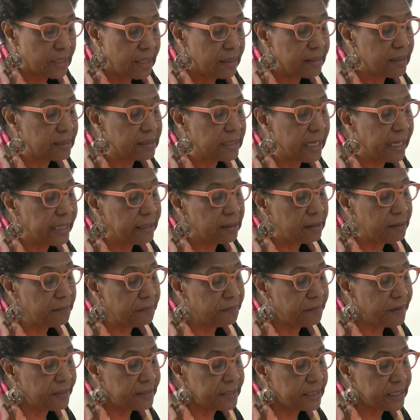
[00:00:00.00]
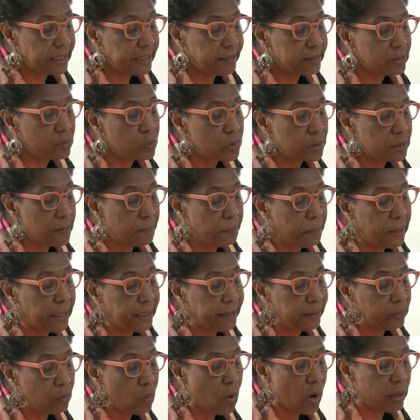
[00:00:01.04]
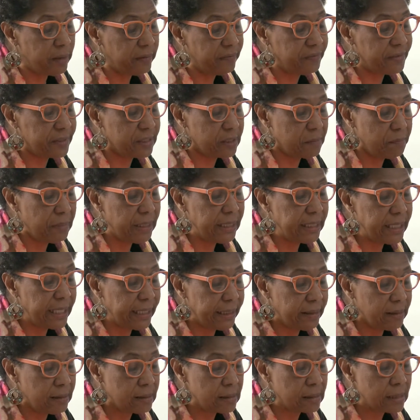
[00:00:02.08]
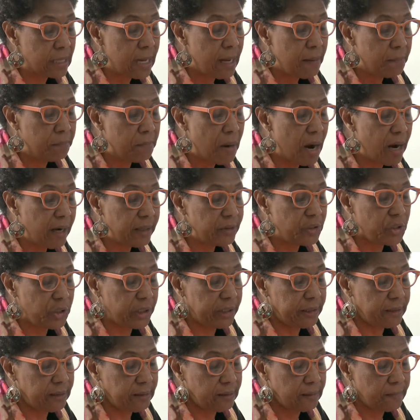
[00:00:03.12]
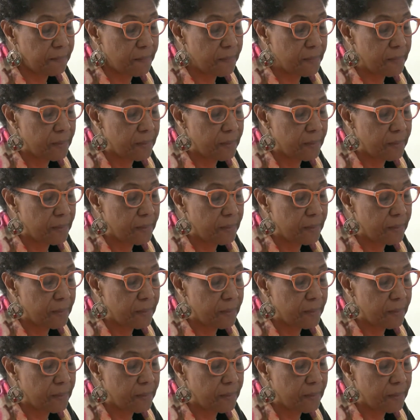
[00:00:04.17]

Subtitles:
The title Frontiers was a play on one of its meanings, margin,